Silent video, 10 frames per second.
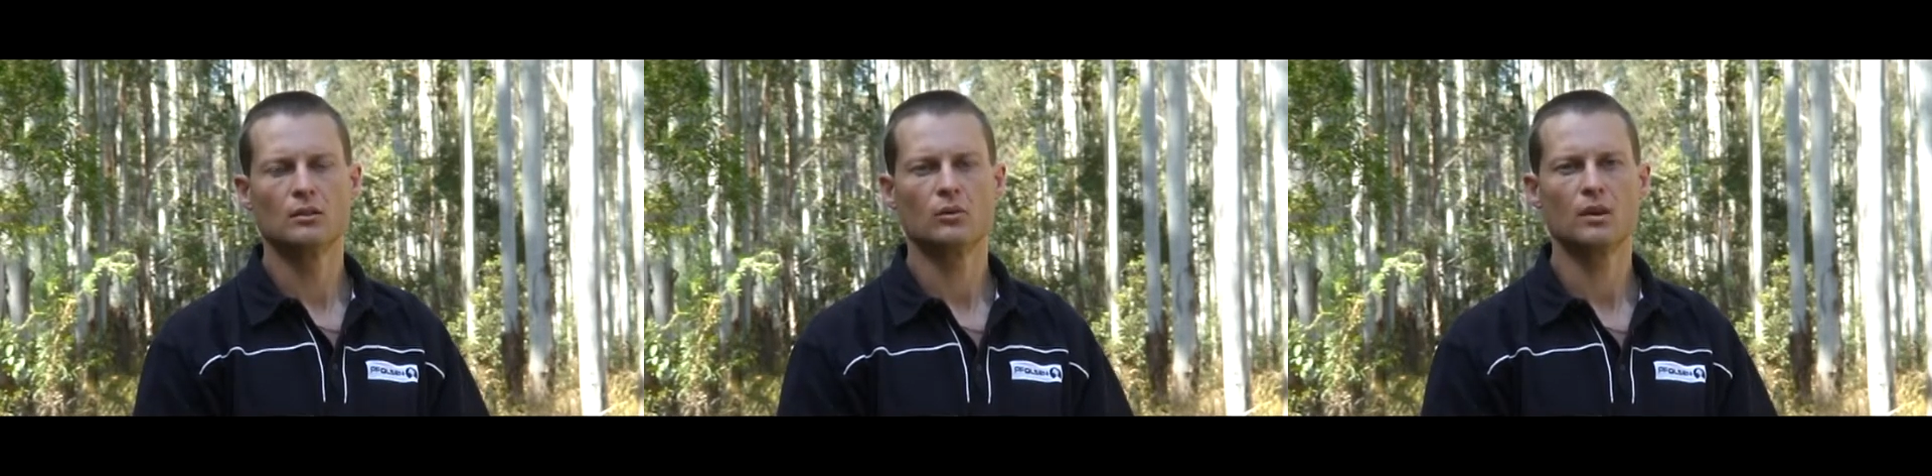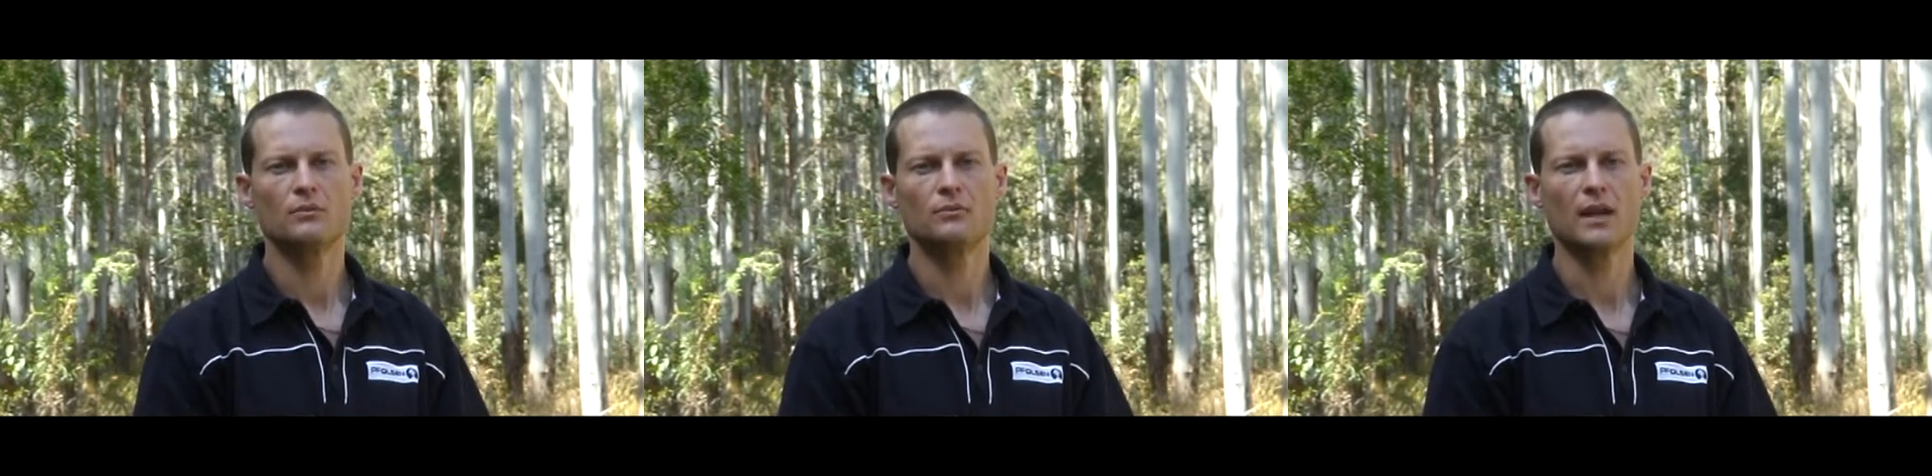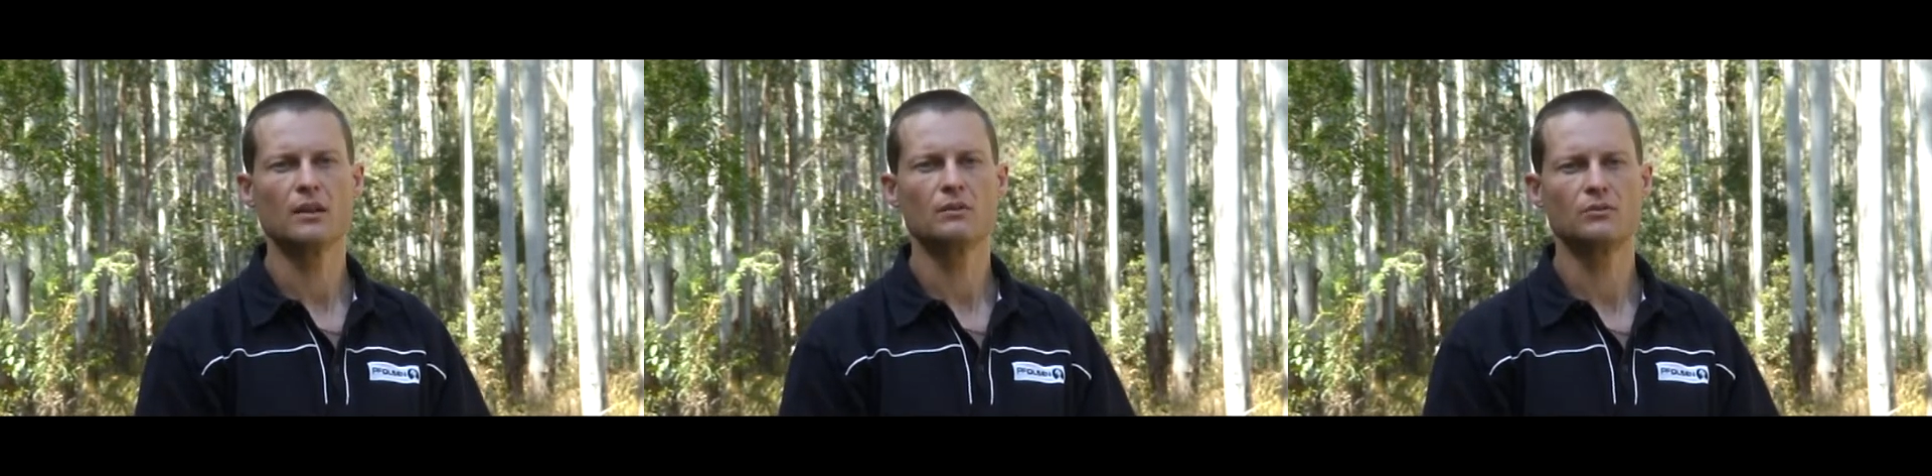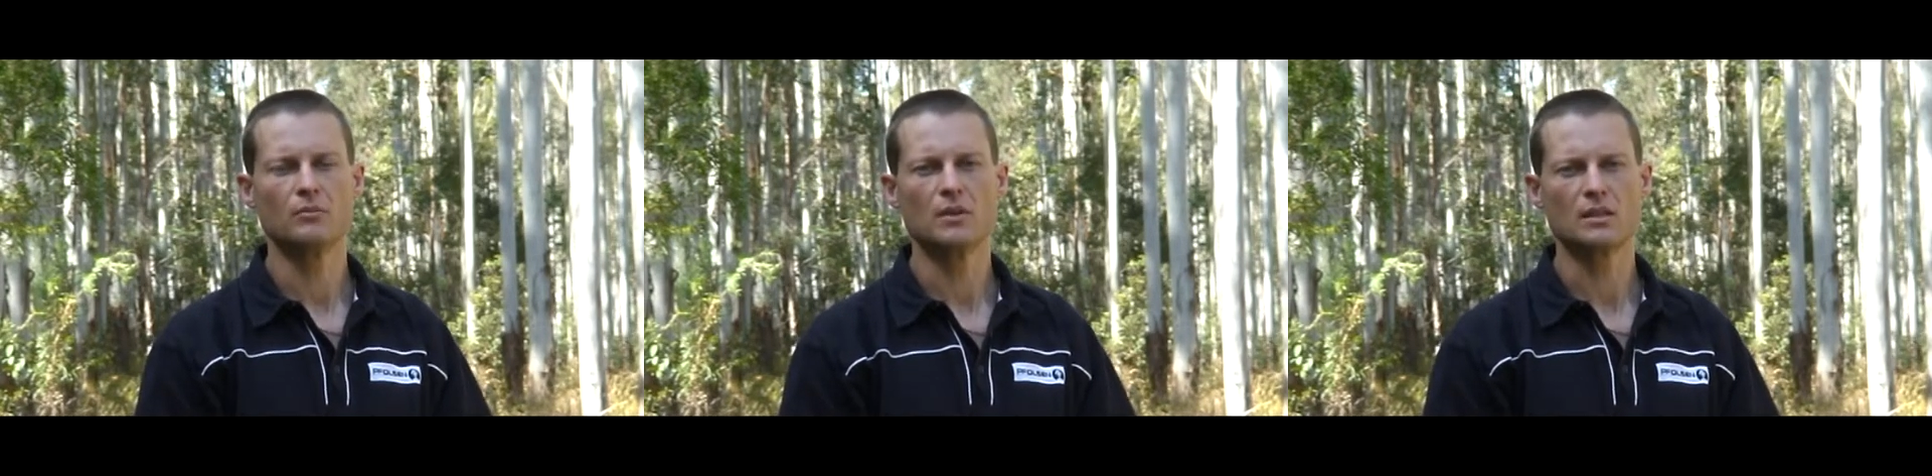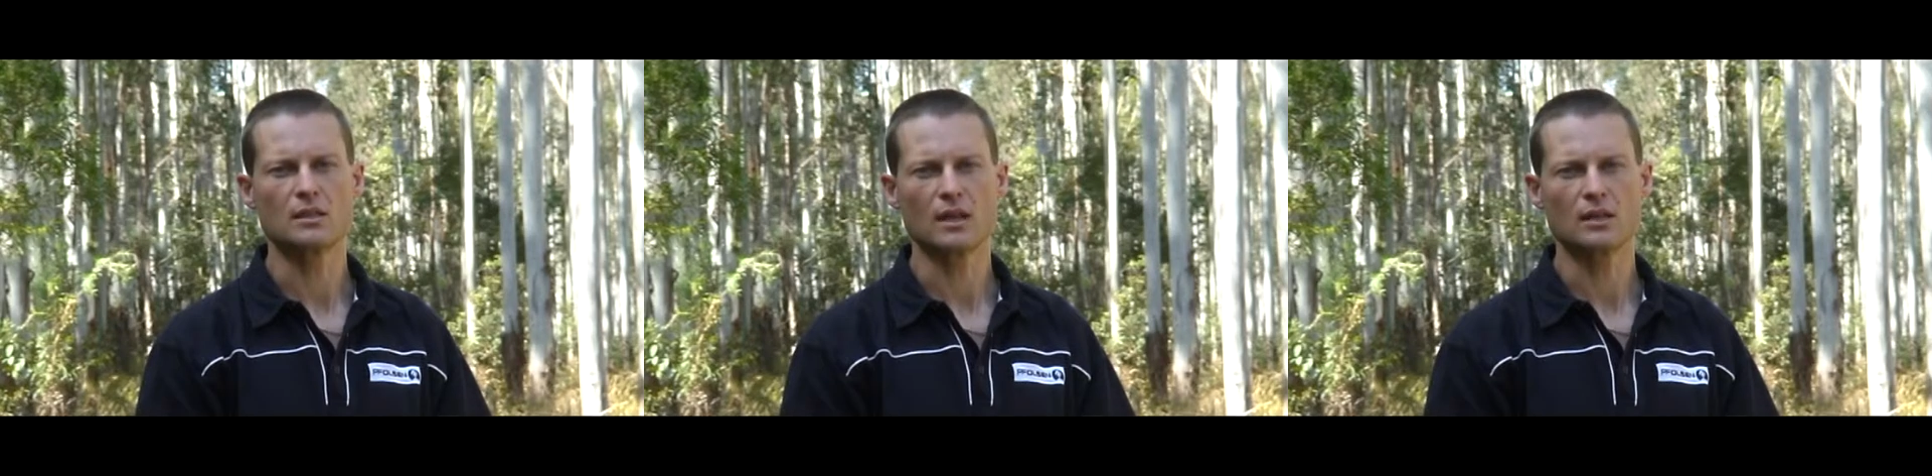What I found from
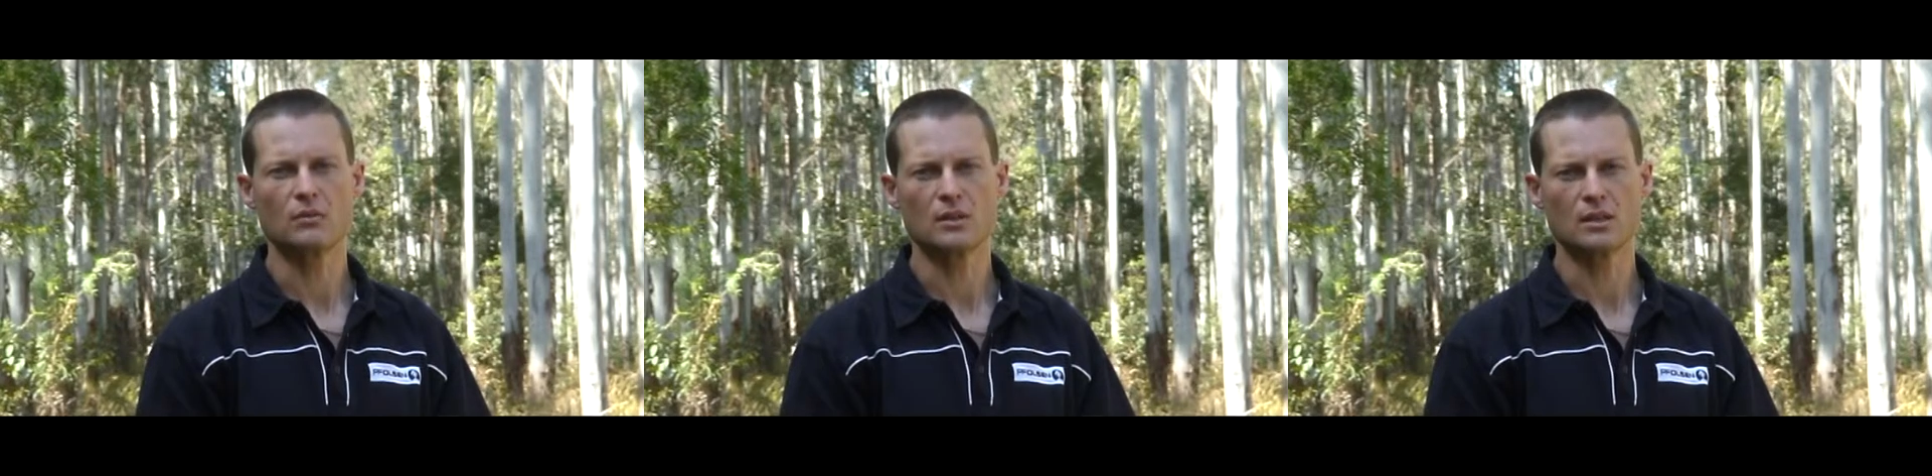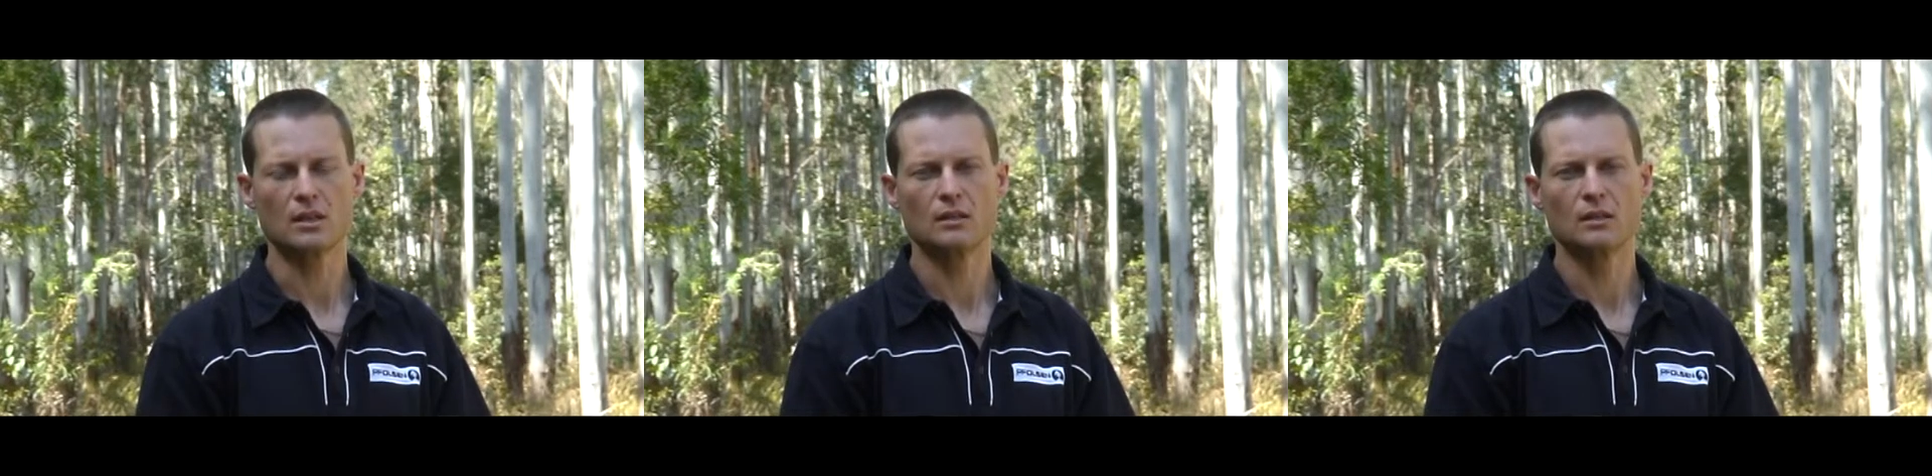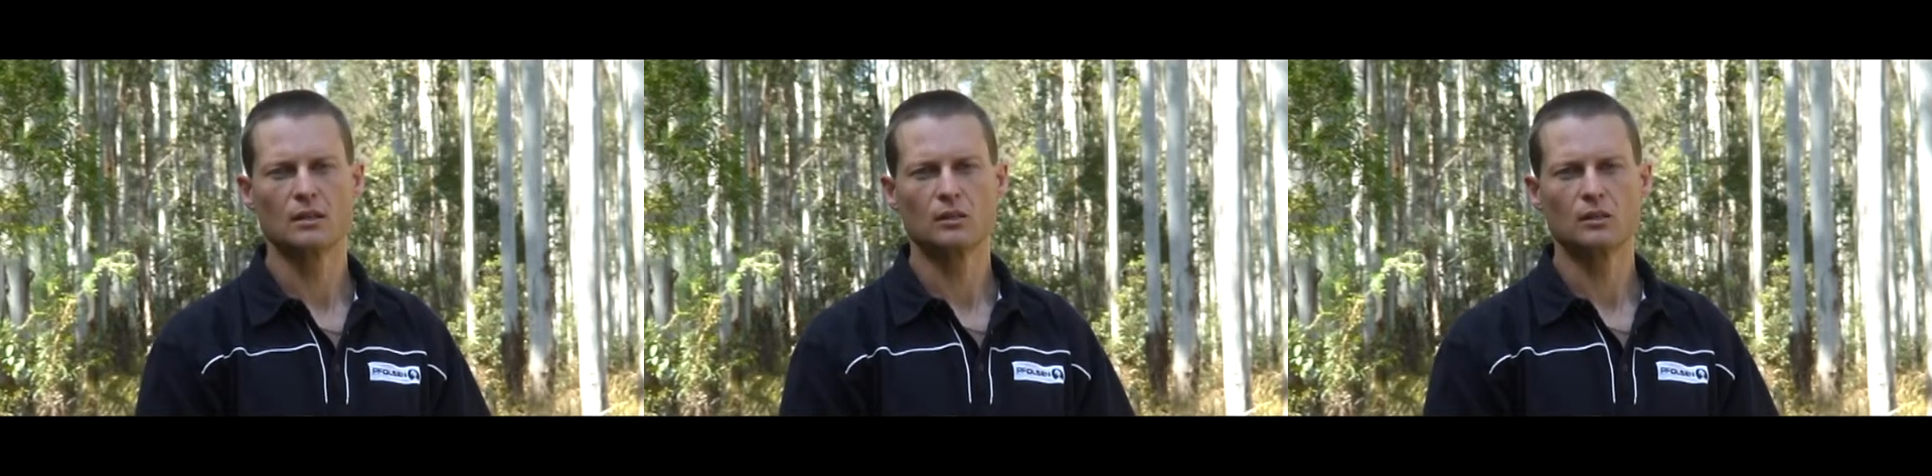this study was that